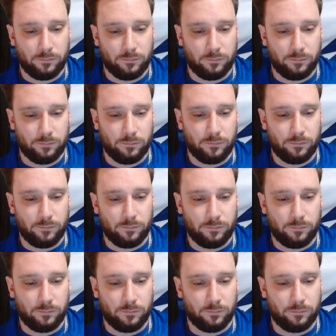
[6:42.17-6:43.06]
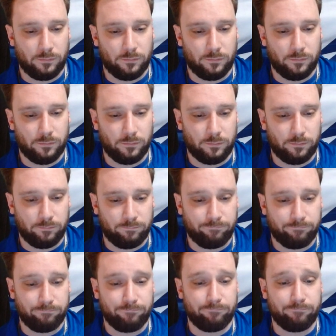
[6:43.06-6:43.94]

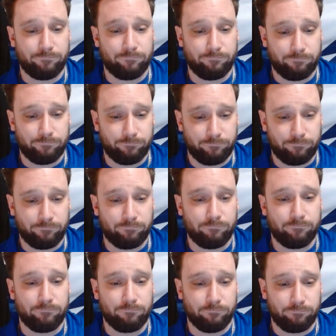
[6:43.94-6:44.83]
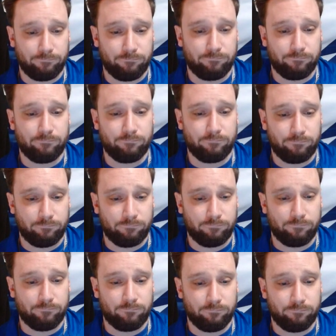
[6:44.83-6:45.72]

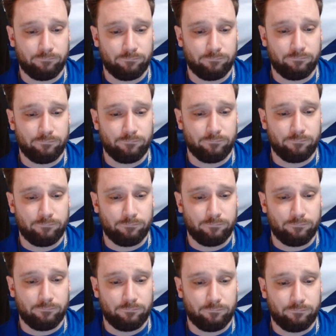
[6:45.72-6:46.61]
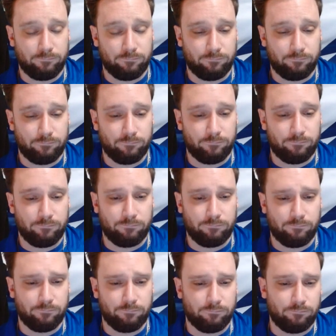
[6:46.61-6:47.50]

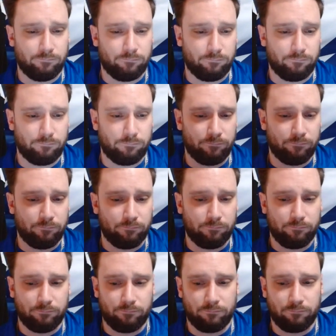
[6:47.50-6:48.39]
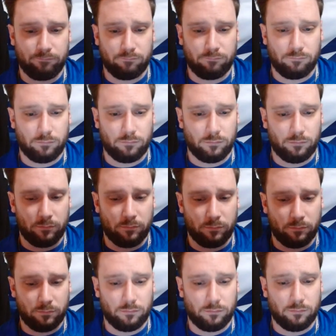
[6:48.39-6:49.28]

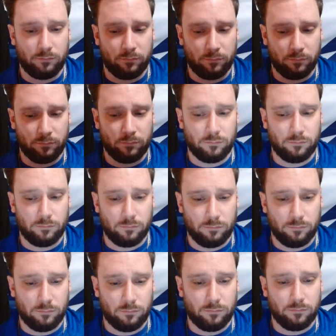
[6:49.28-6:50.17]
[no speech]